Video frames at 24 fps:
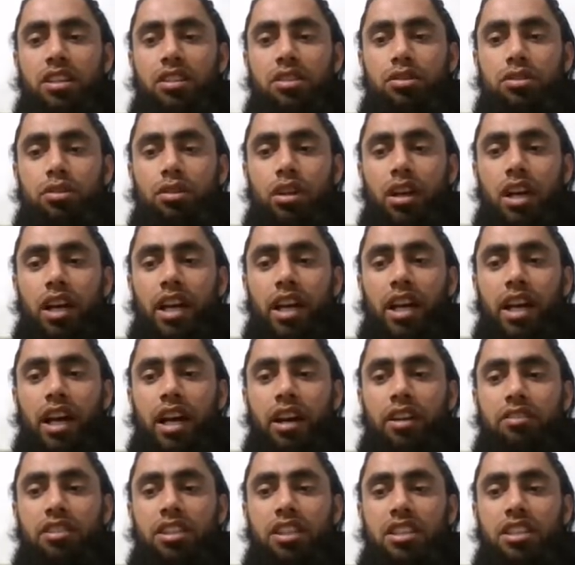So I
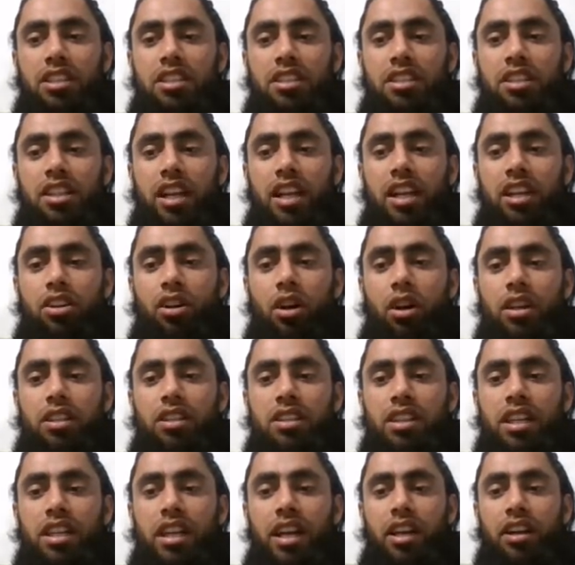have these three
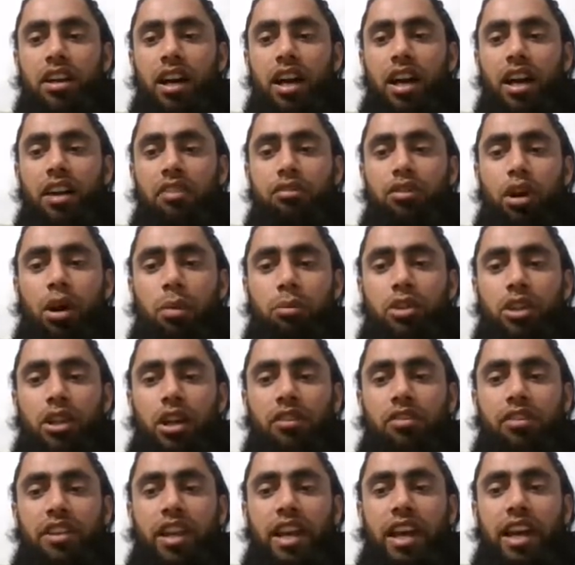dots, and I have the option
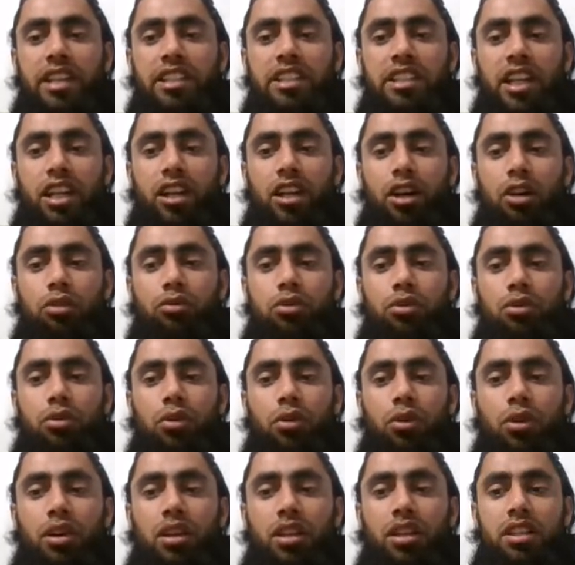of get checkout
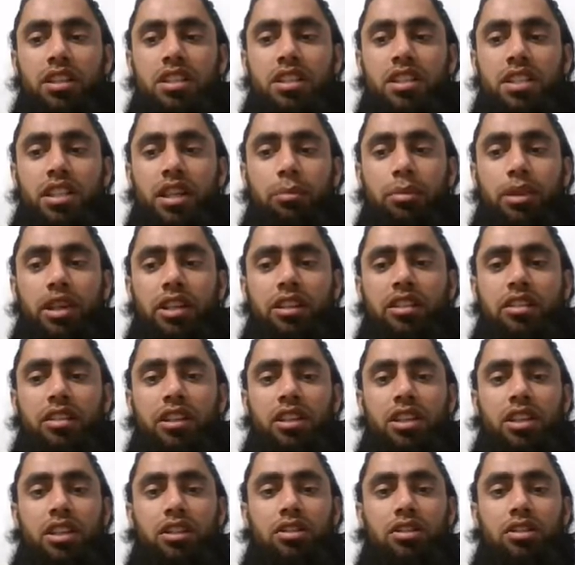code snippet.